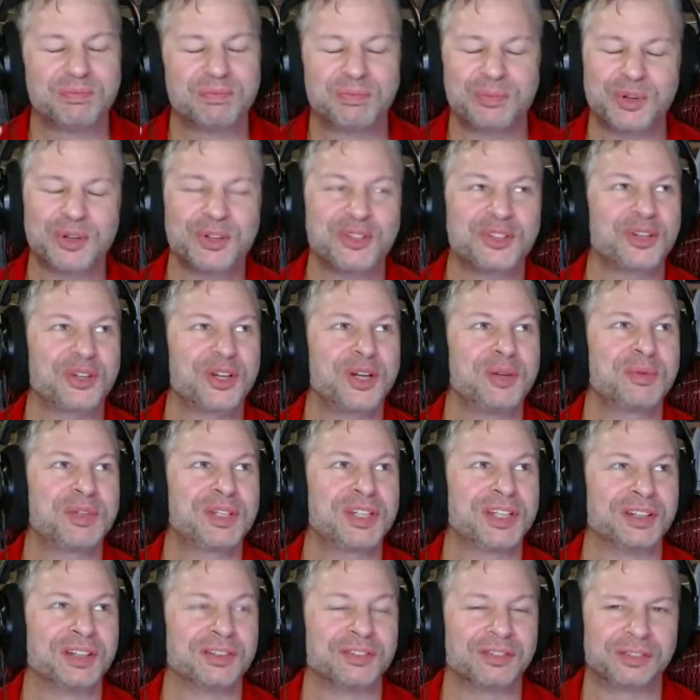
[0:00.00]

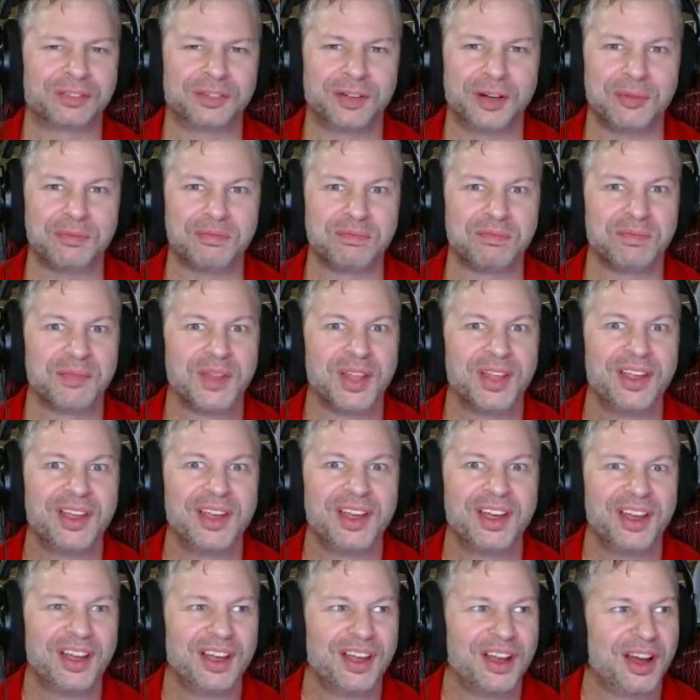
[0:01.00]
prescription from
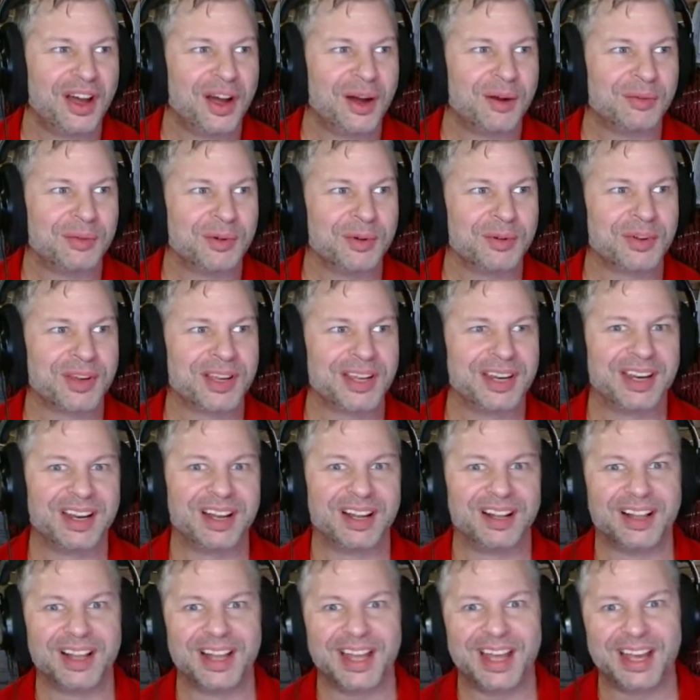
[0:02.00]
a root
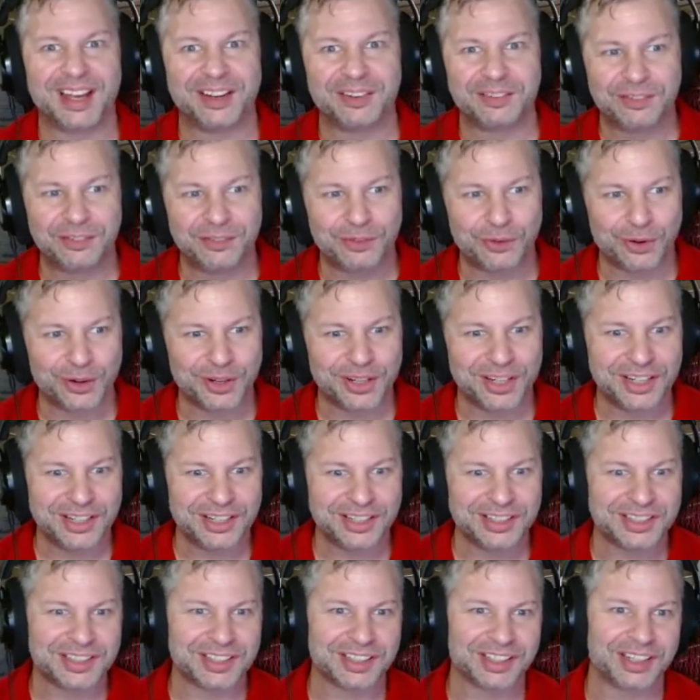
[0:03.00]
canal I had 4
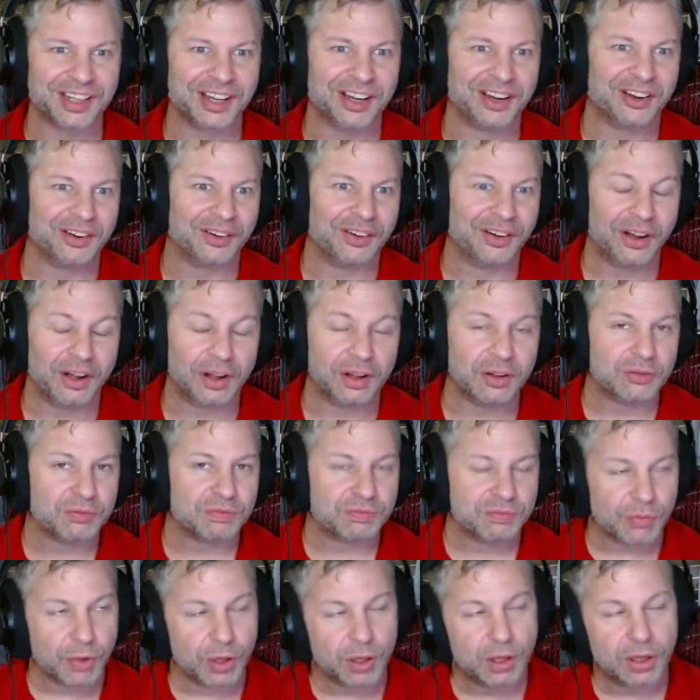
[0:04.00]
years ago.
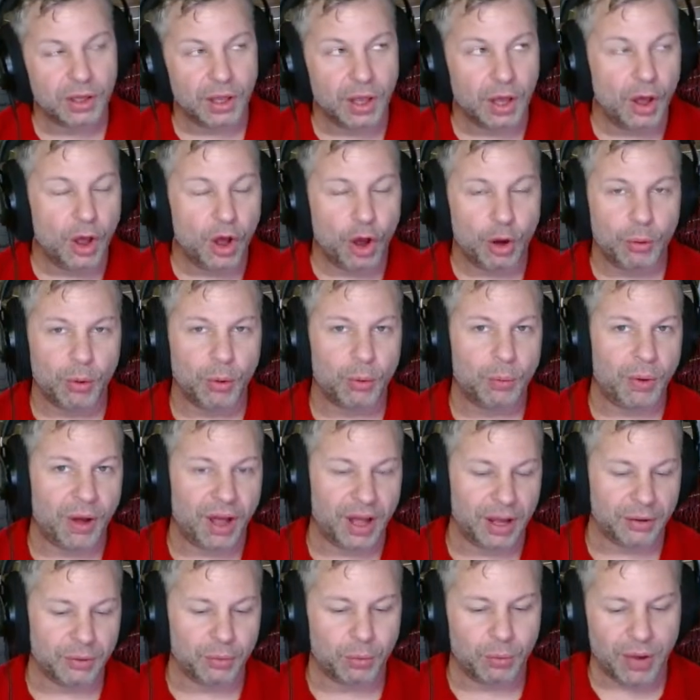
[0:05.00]
Well,
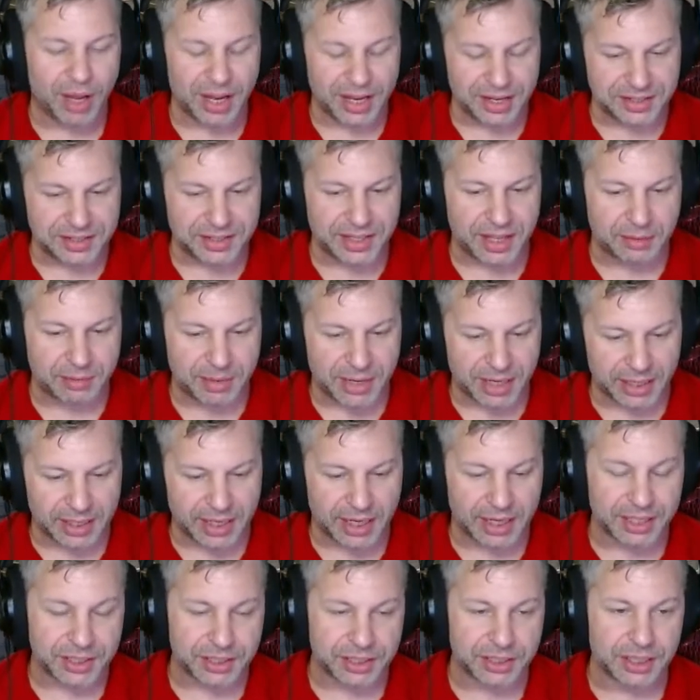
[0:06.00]
one, why is that
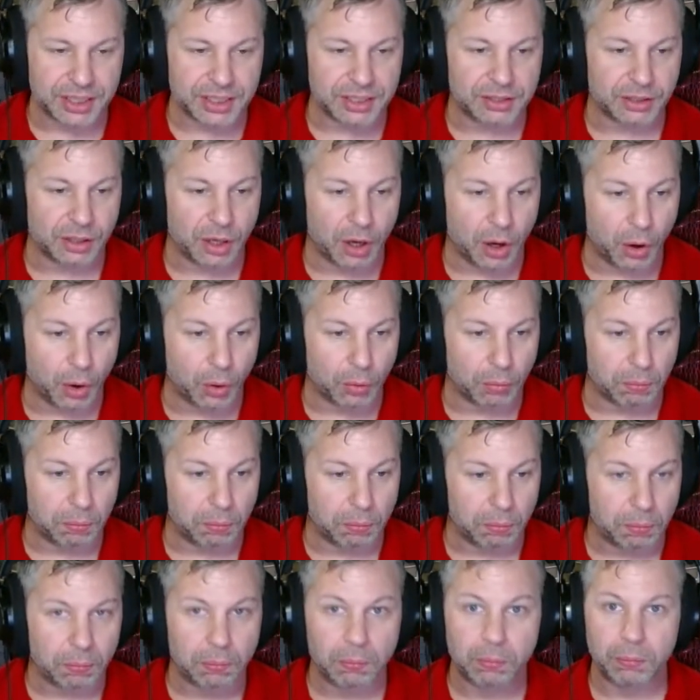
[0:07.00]
medication in your
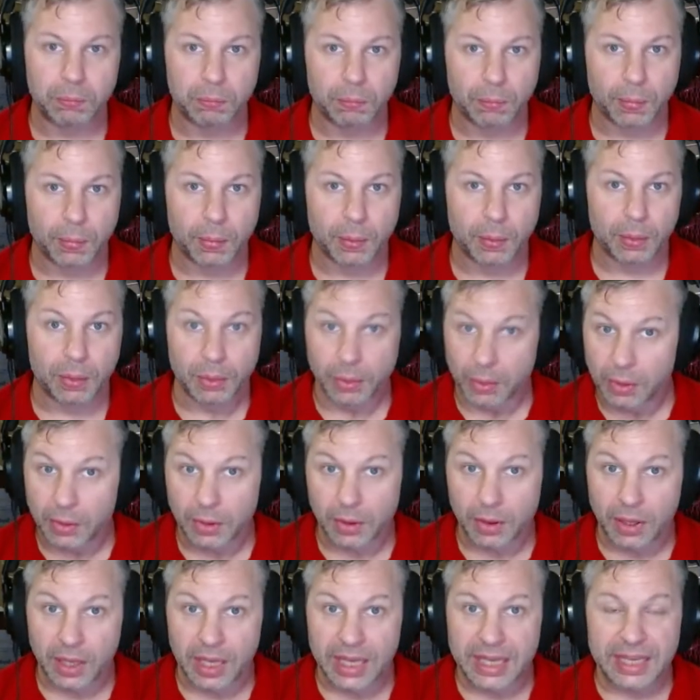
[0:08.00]
home?
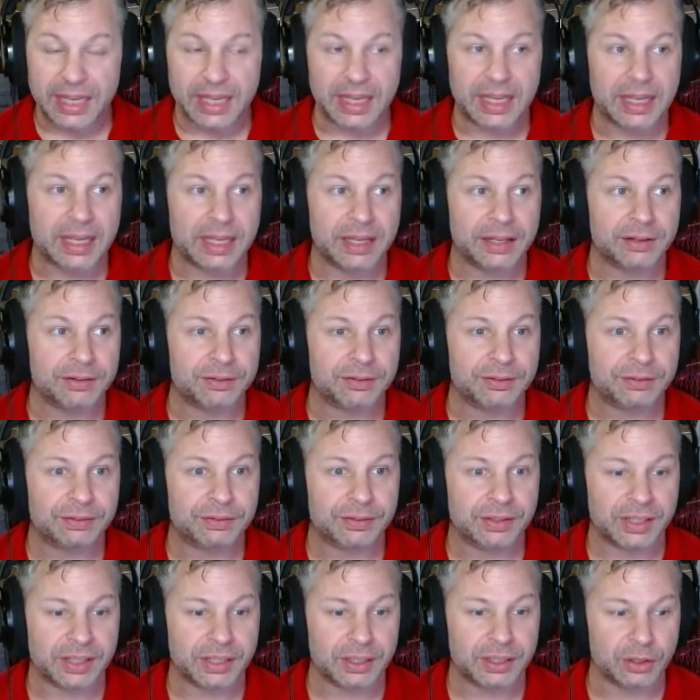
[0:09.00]
If
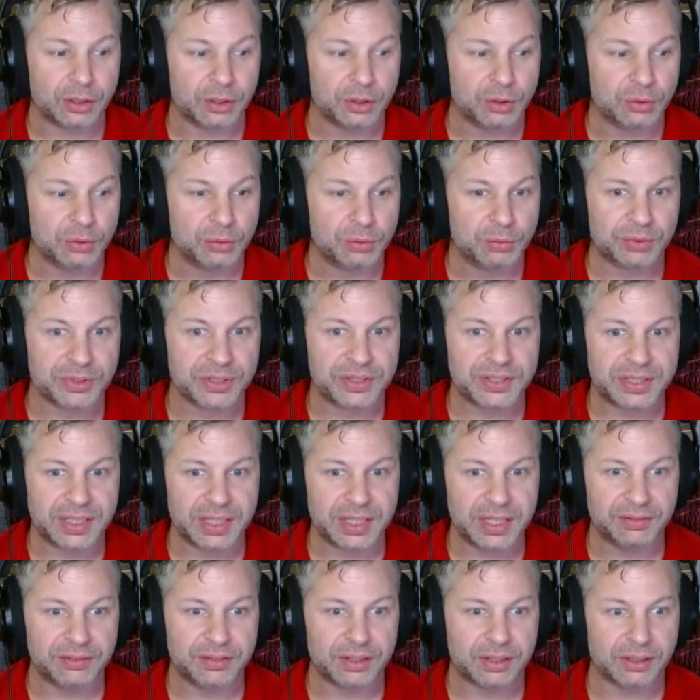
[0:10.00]
you
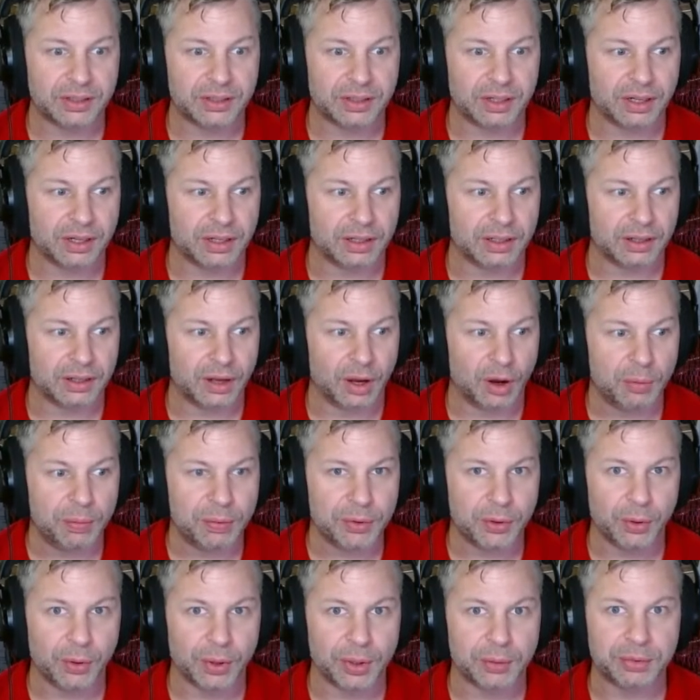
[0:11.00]
received an
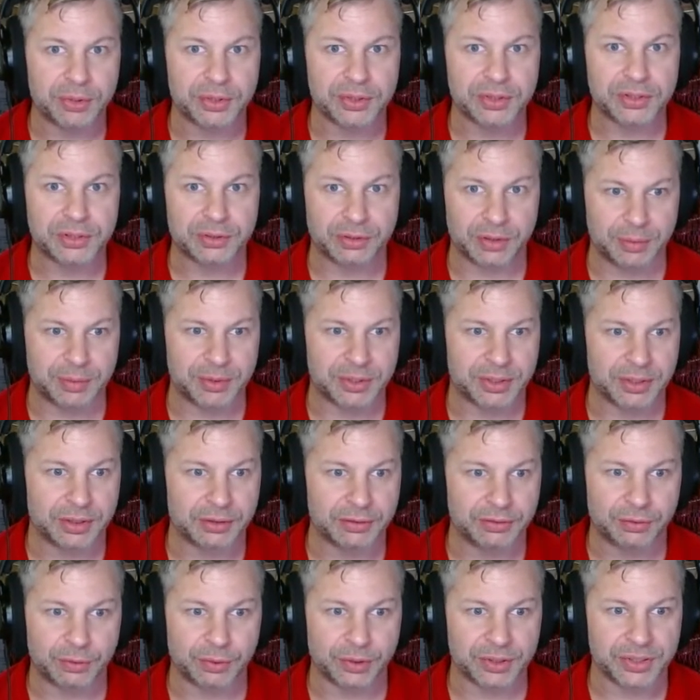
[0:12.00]
opioid
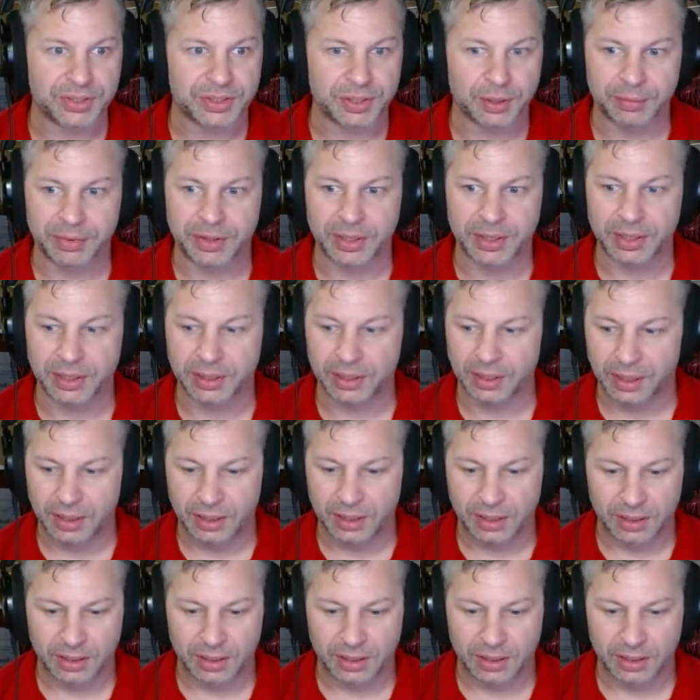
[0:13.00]
prescription for something